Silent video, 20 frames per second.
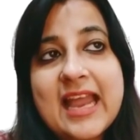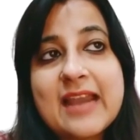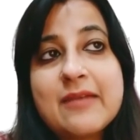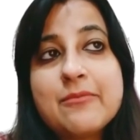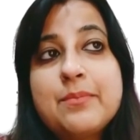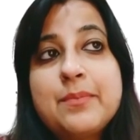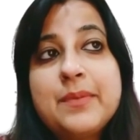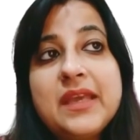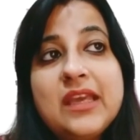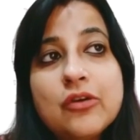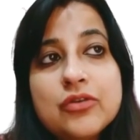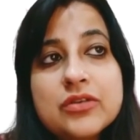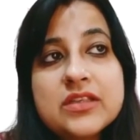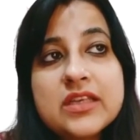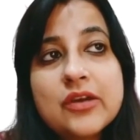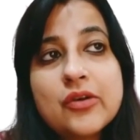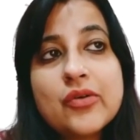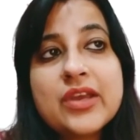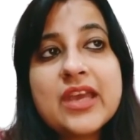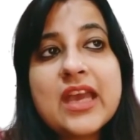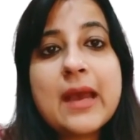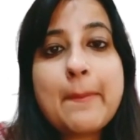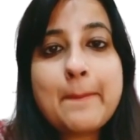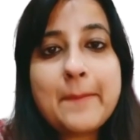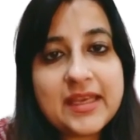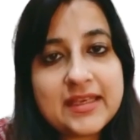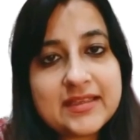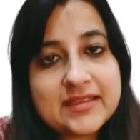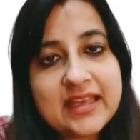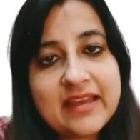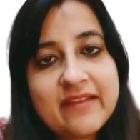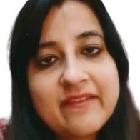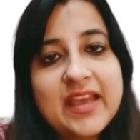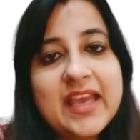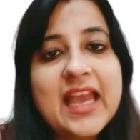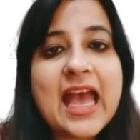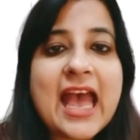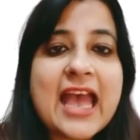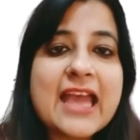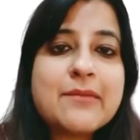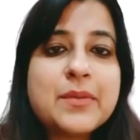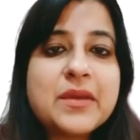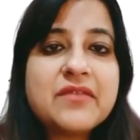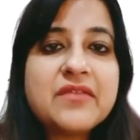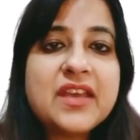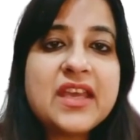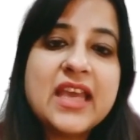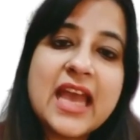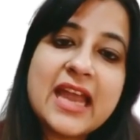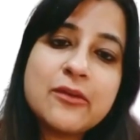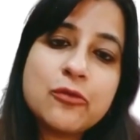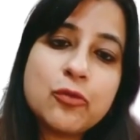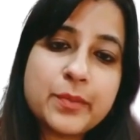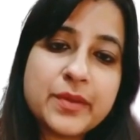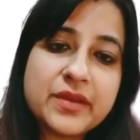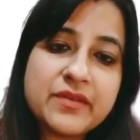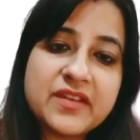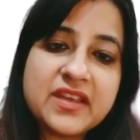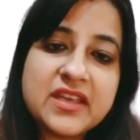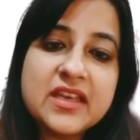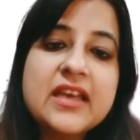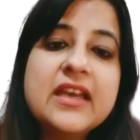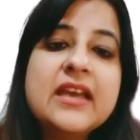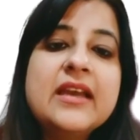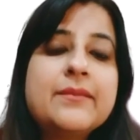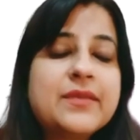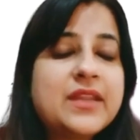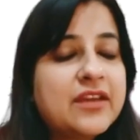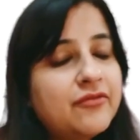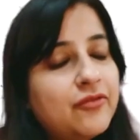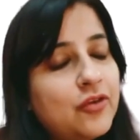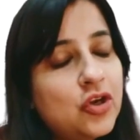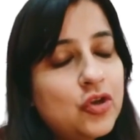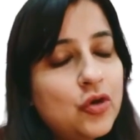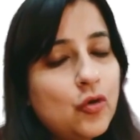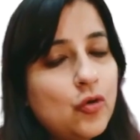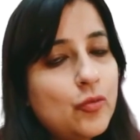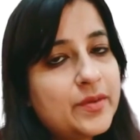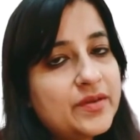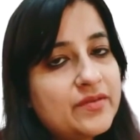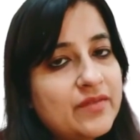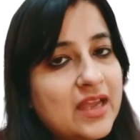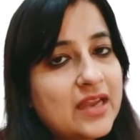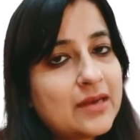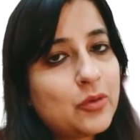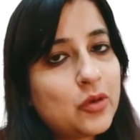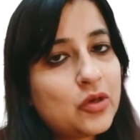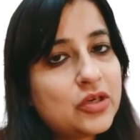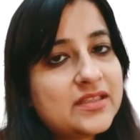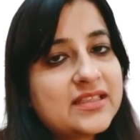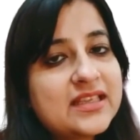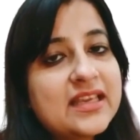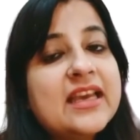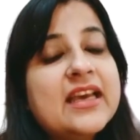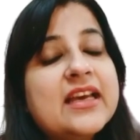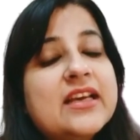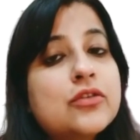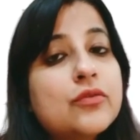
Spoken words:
And PO se ho gaya PCV, IPV and OPV, they follow open vial policy.